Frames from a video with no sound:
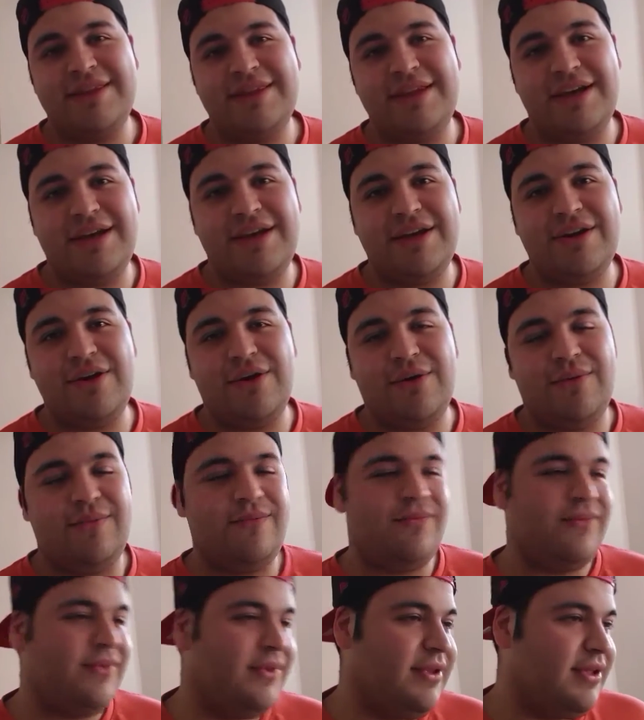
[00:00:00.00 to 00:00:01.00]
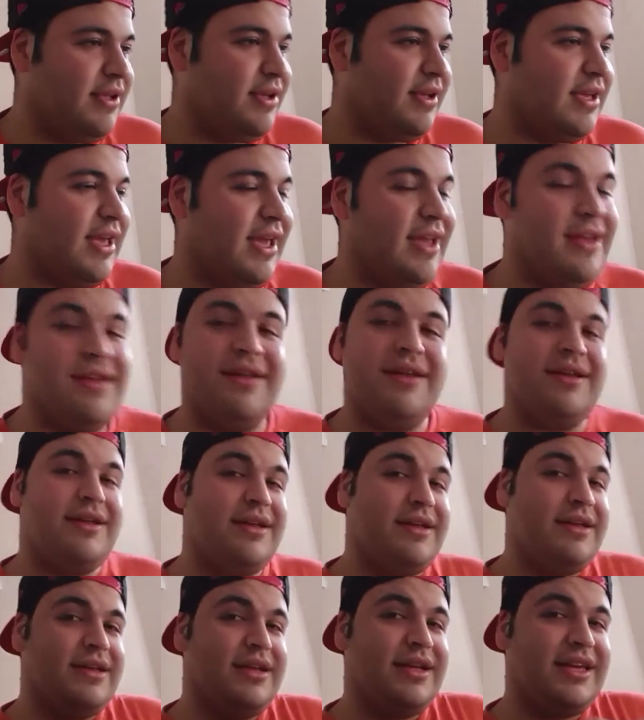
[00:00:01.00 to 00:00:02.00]
There you go. Okay,
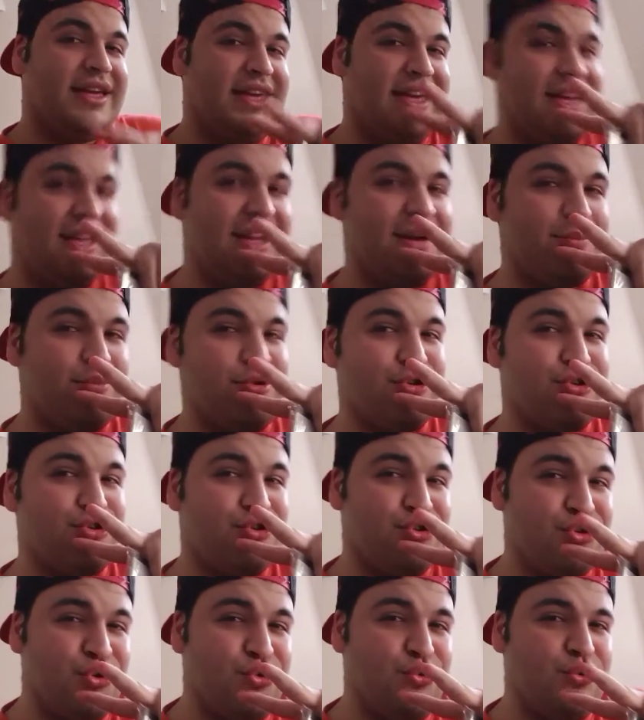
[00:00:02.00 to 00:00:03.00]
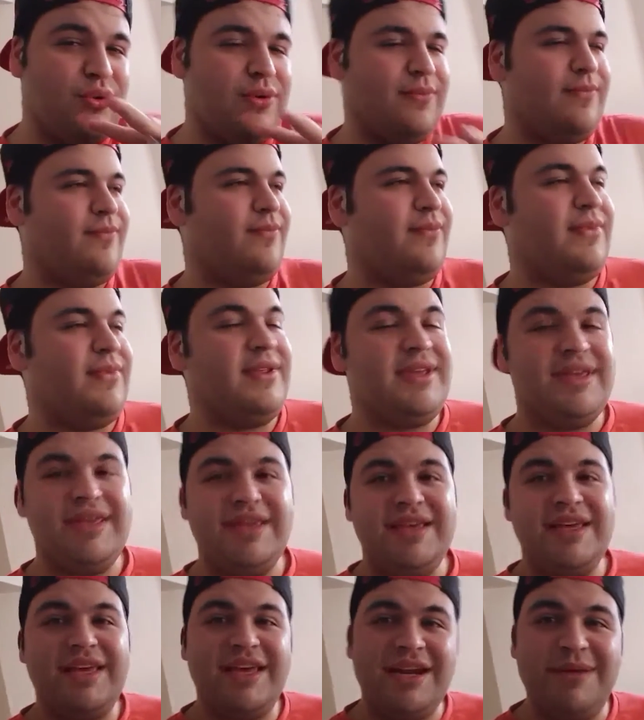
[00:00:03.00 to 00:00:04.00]
key number two,
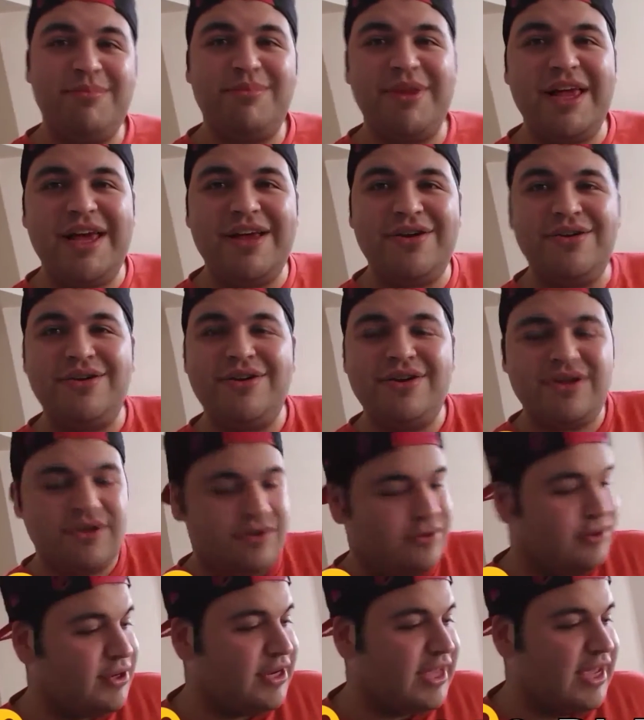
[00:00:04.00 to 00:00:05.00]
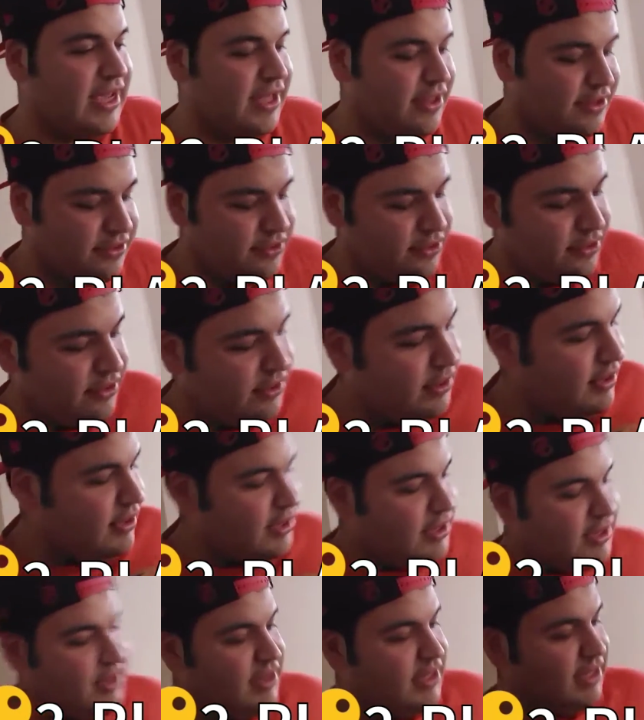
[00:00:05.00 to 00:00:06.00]
get a planner or calendar
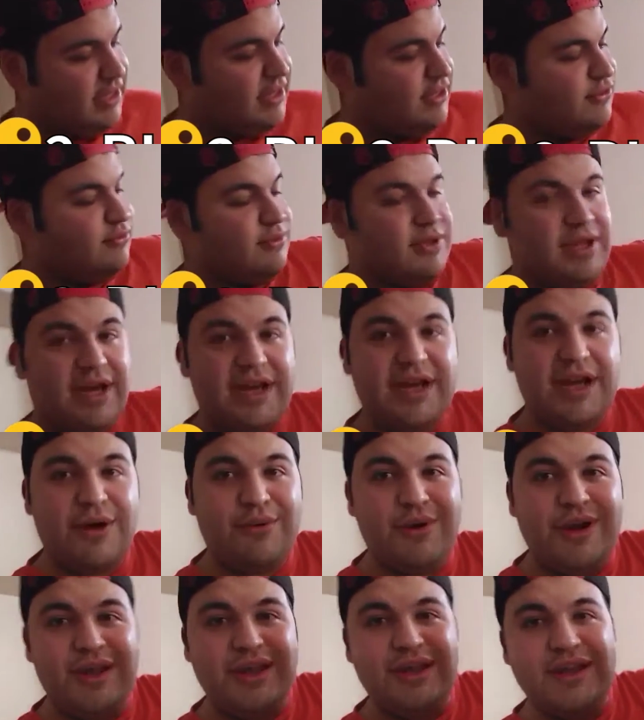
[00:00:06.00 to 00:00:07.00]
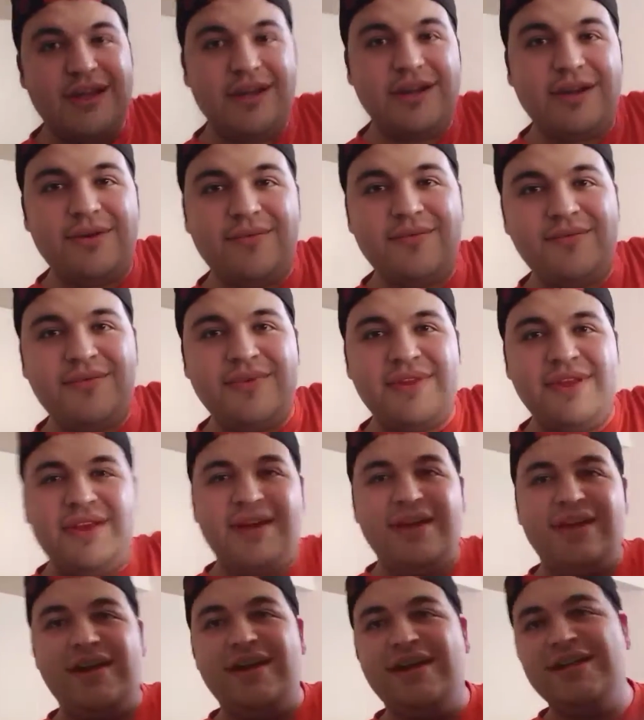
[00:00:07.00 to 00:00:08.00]
like this one I got right here.
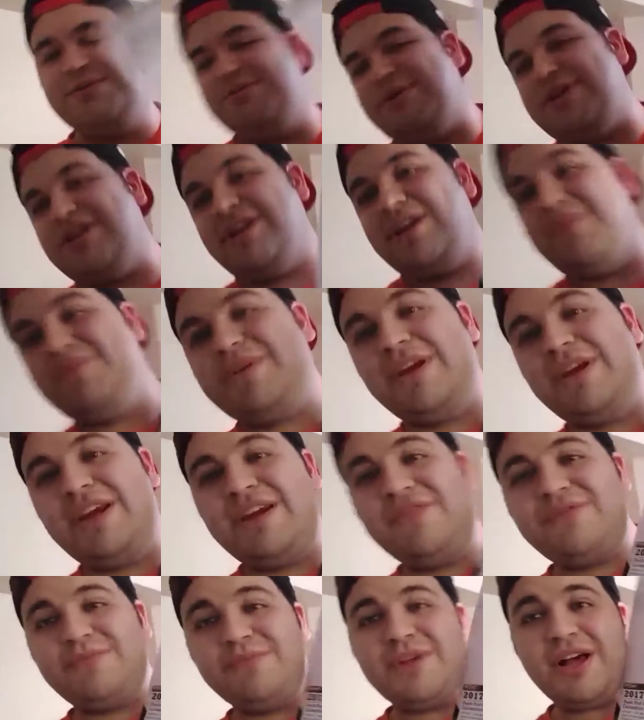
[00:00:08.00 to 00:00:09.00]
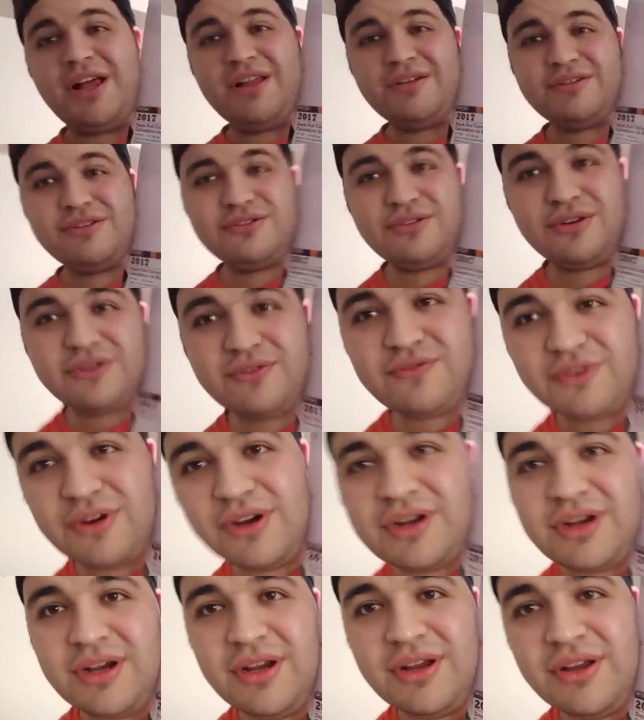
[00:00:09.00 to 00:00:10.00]
Picked it up today from Dollar Store for
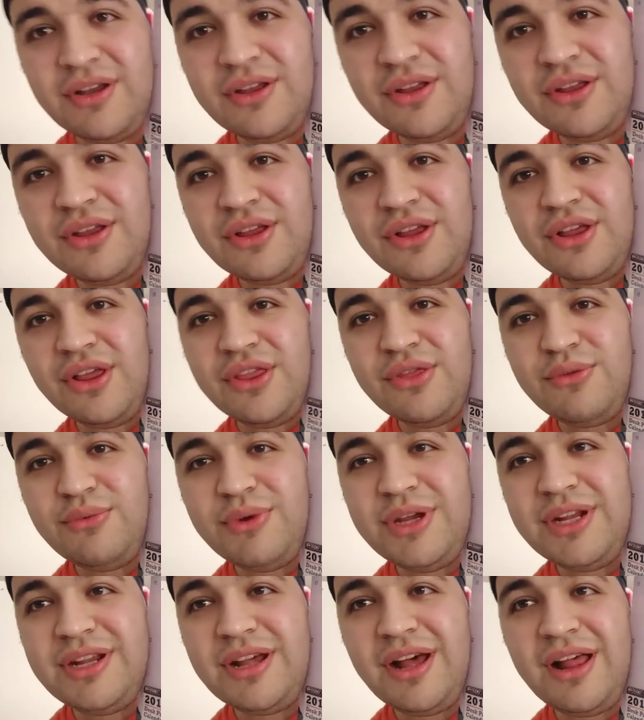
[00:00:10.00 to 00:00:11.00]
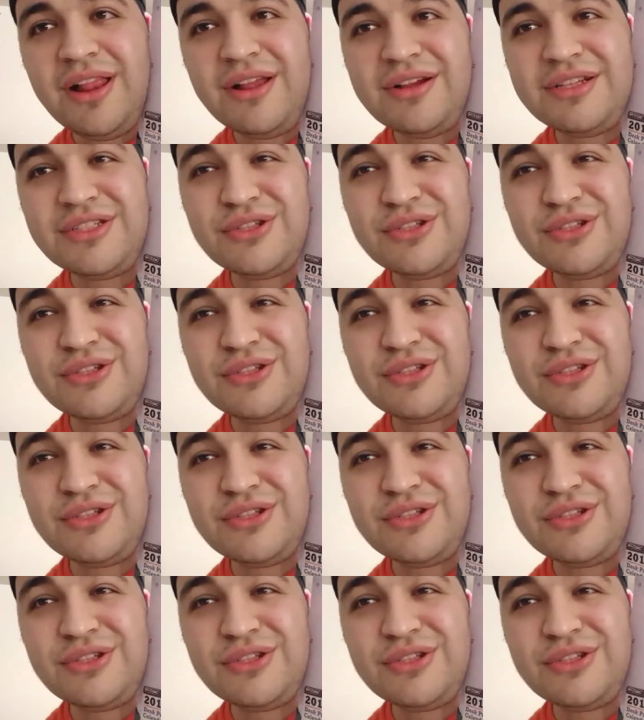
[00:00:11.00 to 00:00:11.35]
$3,